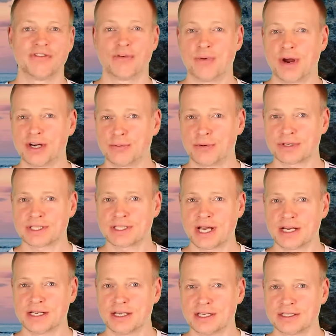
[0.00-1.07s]
The Redrock
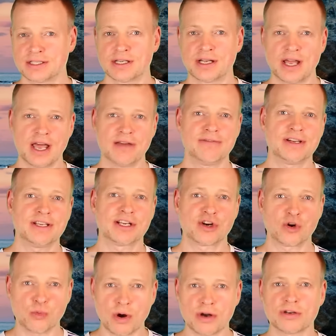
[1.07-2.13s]
Study is a heavily
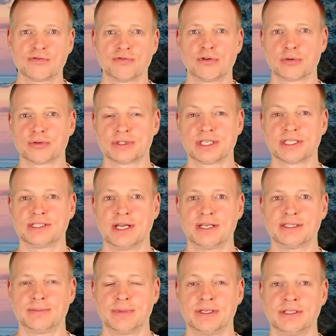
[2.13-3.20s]
quant-focused
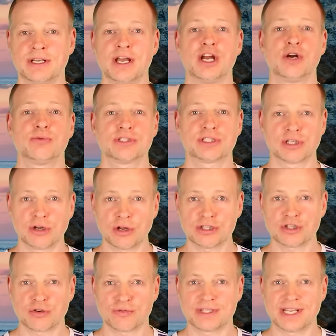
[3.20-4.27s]
assessment with
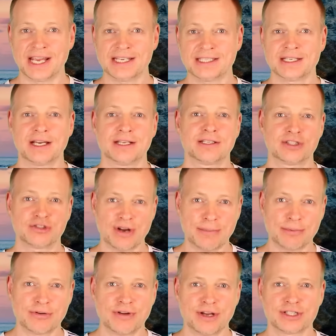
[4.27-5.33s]
lots of data and
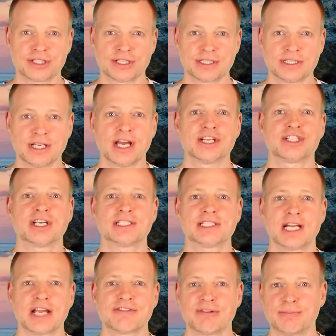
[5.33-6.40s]
trap questions, just
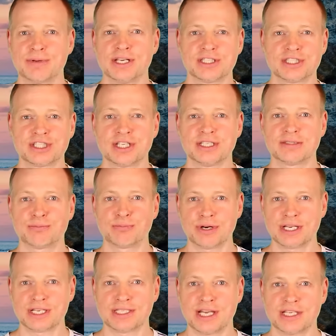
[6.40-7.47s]
like the P S G's
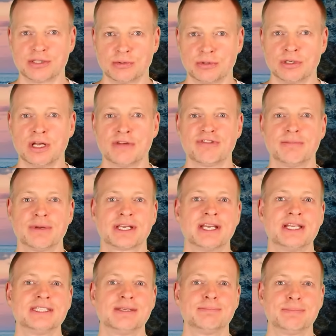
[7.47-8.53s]
predecessor, the
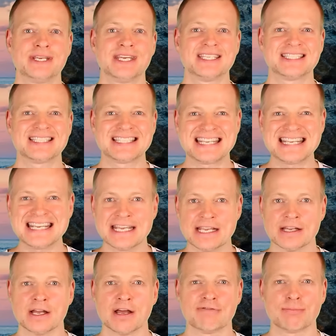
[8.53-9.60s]
McKinsey P S
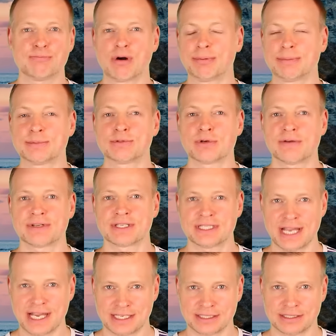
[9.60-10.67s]
T, the problem-solving
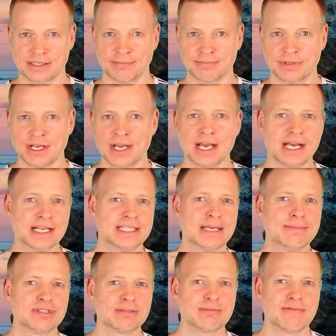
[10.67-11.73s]
test. It
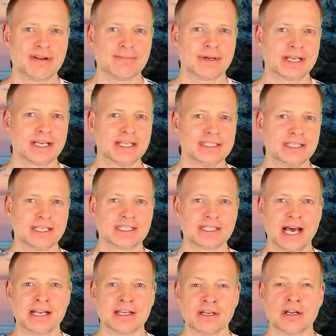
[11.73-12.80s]
seems to me that McKinsey
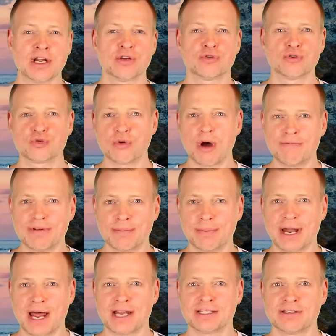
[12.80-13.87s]
decided to drop the
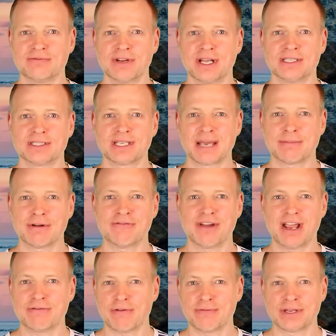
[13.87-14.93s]
Plant Defense Game in
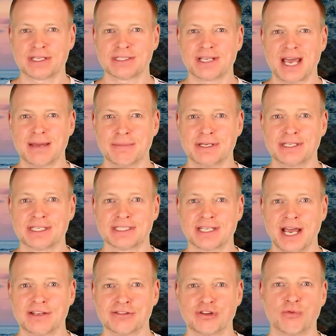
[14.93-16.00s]
favor of an assignment
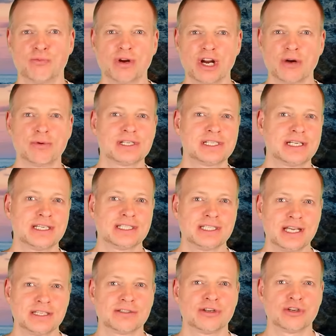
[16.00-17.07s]
designed to rigorously
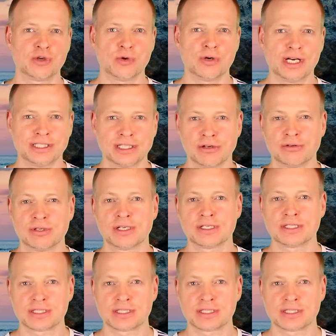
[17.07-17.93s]
assess your analytical